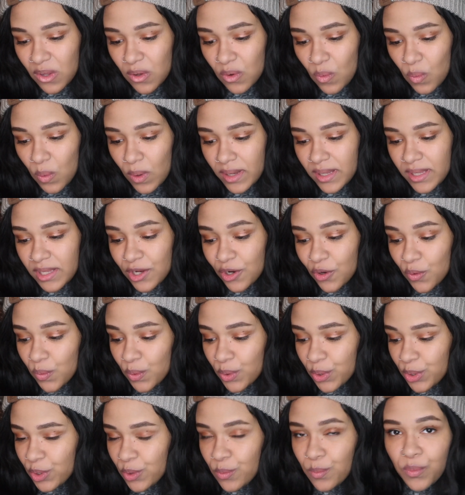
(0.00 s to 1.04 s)
What year
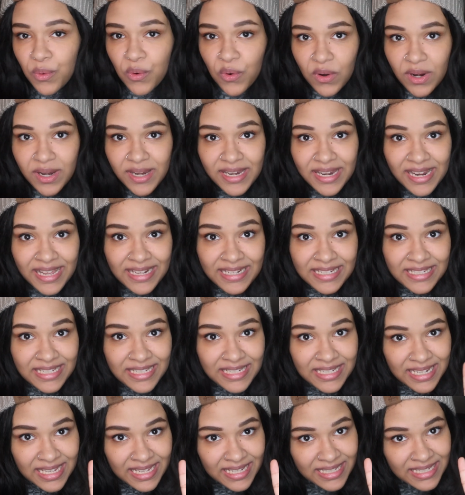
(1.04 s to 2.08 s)
were you born?
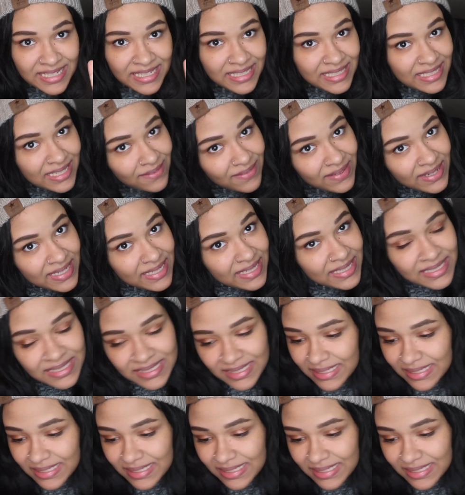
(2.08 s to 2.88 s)
nineteen ninety-seven.